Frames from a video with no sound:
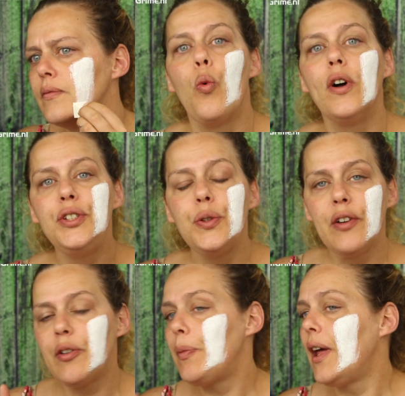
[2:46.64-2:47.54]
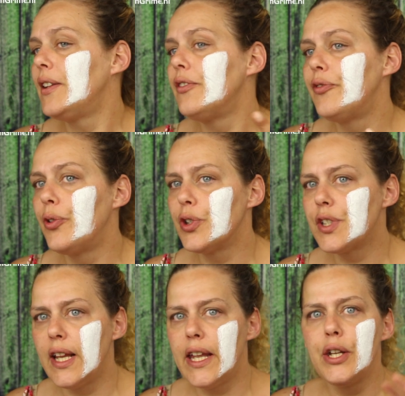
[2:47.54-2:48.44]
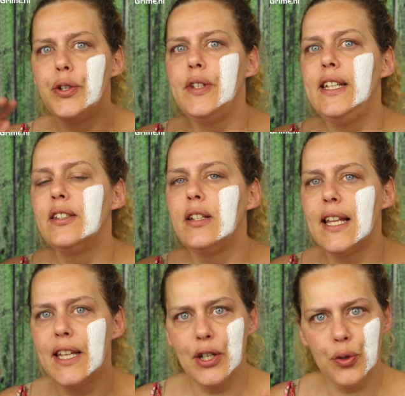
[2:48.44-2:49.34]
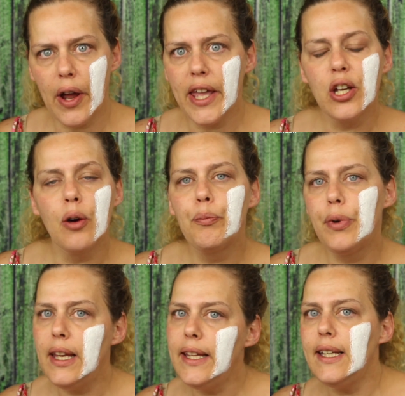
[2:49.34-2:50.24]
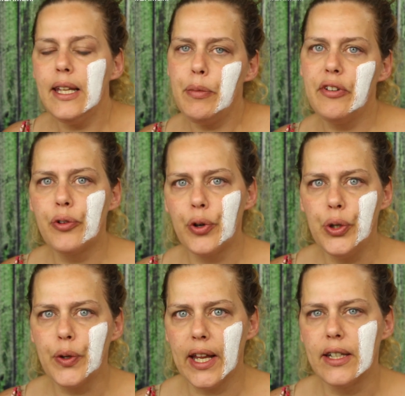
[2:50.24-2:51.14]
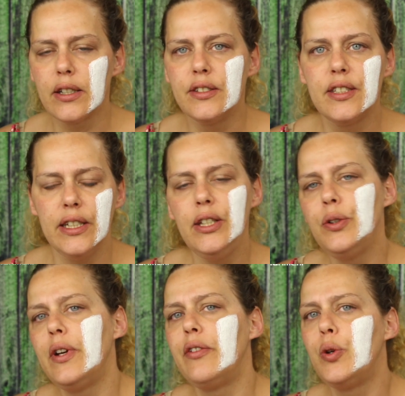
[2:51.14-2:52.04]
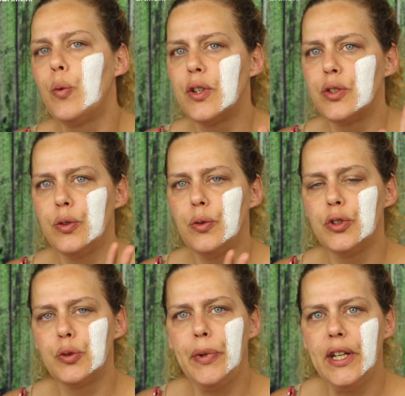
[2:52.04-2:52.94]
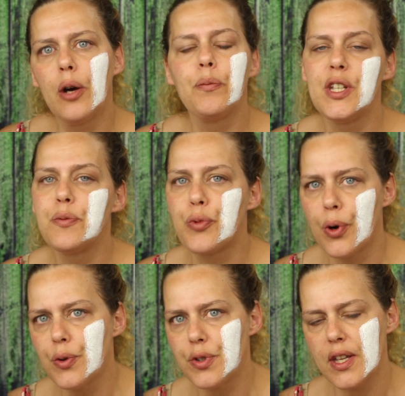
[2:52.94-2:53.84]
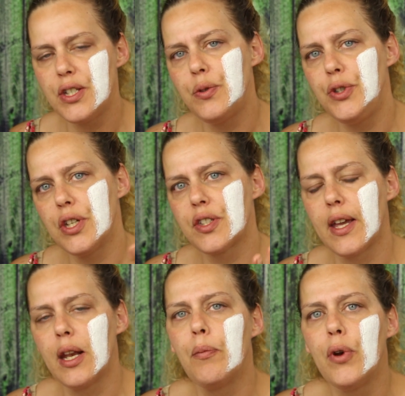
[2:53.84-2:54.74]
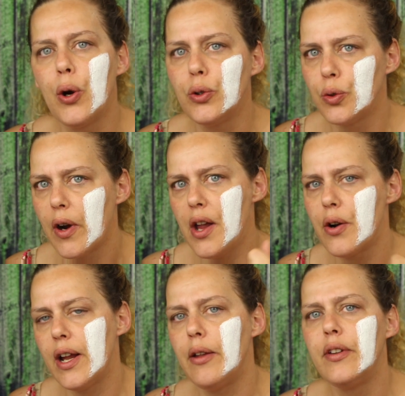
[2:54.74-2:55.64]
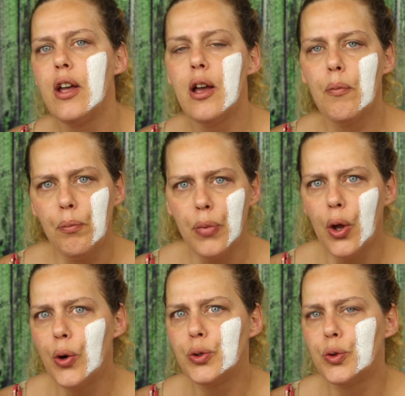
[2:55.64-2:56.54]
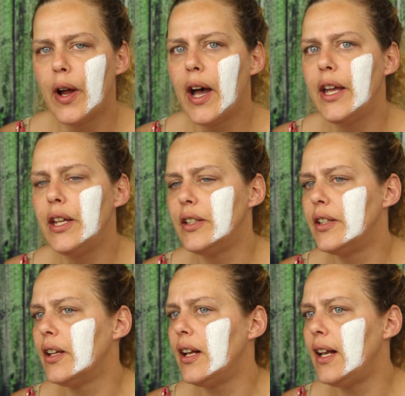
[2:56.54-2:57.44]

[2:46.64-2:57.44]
Once you have applied the first layer, you need to let it dry completely before you can continue. If you want to speed up this process, you just get a blow dryer and blow dry the